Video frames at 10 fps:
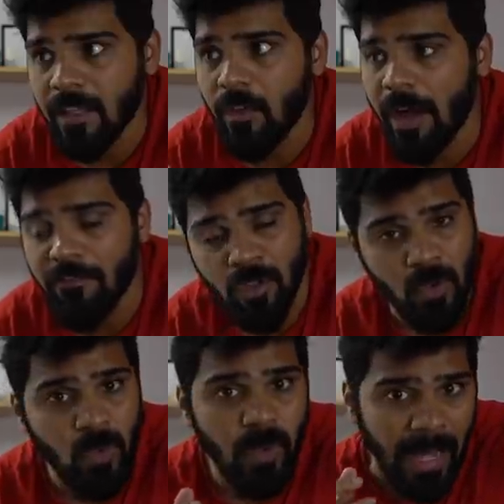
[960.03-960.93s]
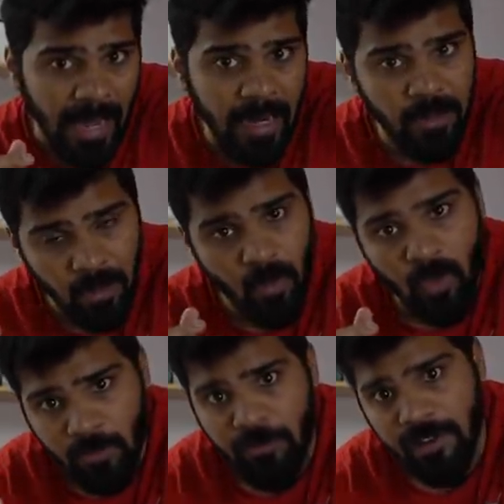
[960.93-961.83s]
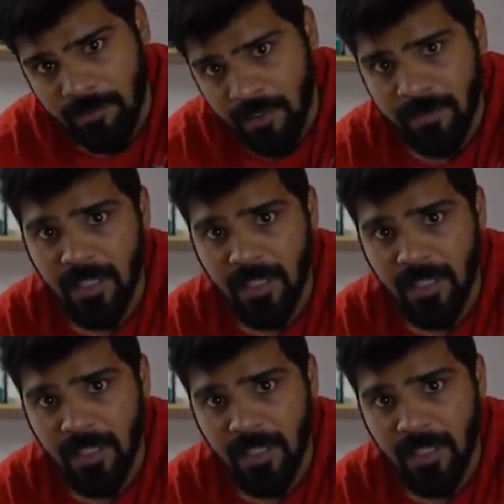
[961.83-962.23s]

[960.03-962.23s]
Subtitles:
you have to add your own flavor.